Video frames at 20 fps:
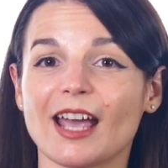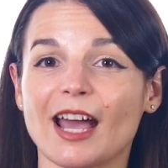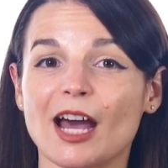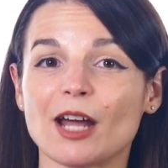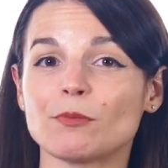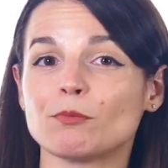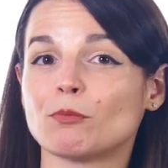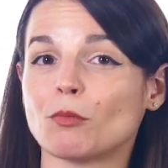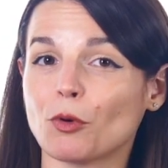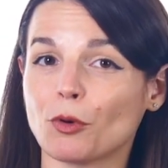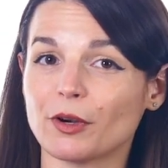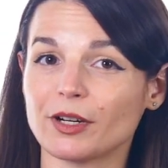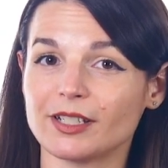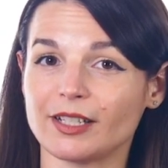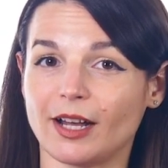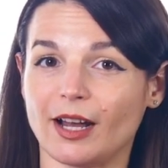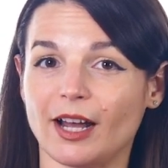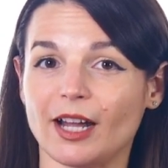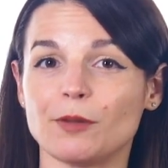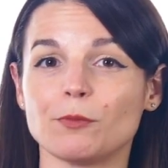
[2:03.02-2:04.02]
add more
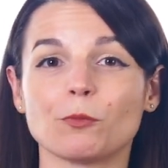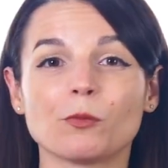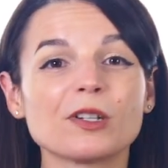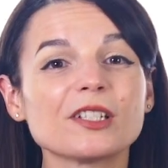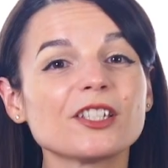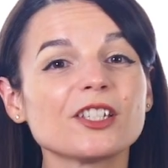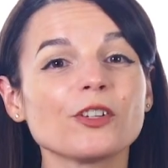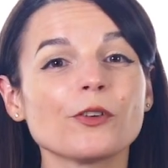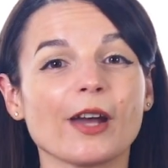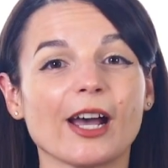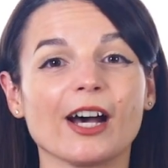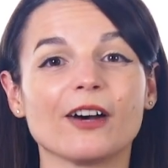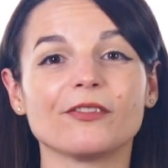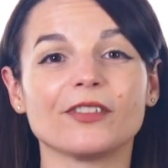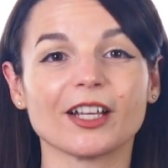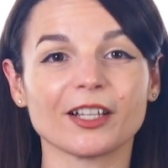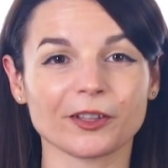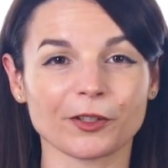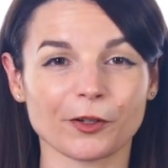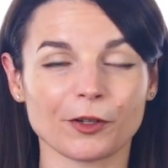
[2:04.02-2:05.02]
time once you have
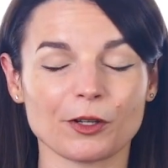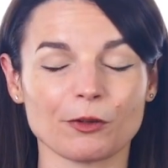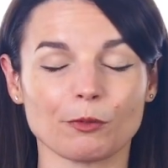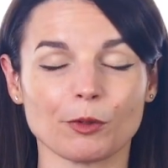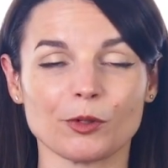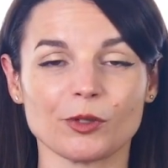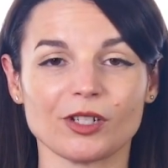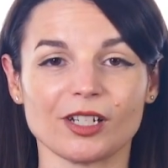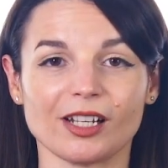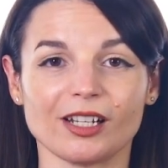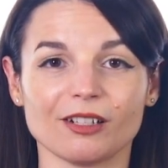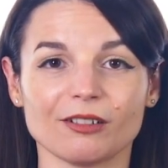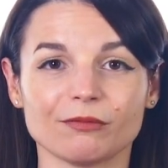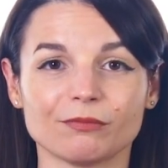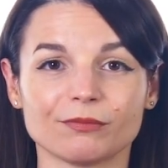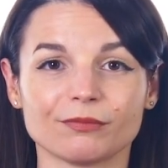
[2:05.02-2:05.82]
that learning routine.